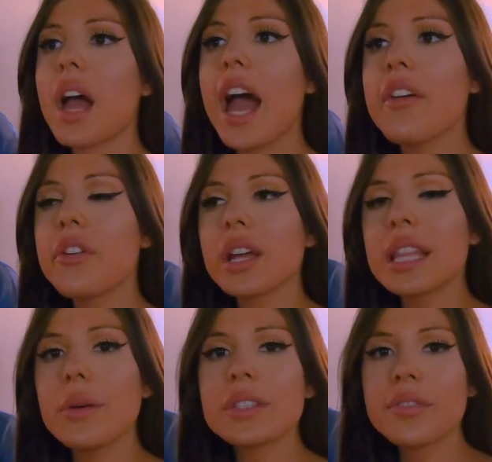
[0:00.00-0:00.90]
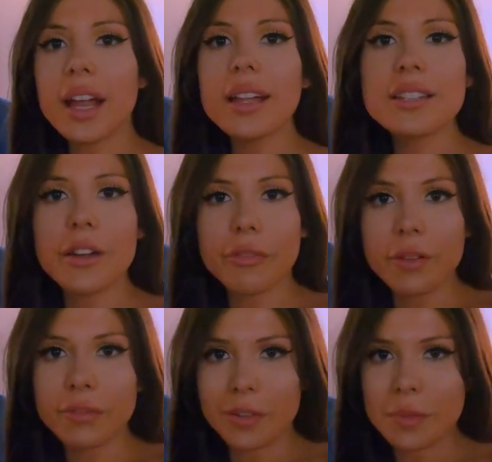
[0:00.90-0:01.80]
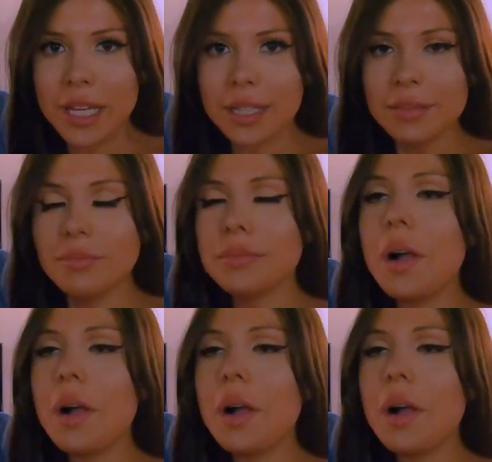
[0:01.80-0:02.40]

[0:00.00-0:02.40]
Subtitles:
I feel like that was very different for me,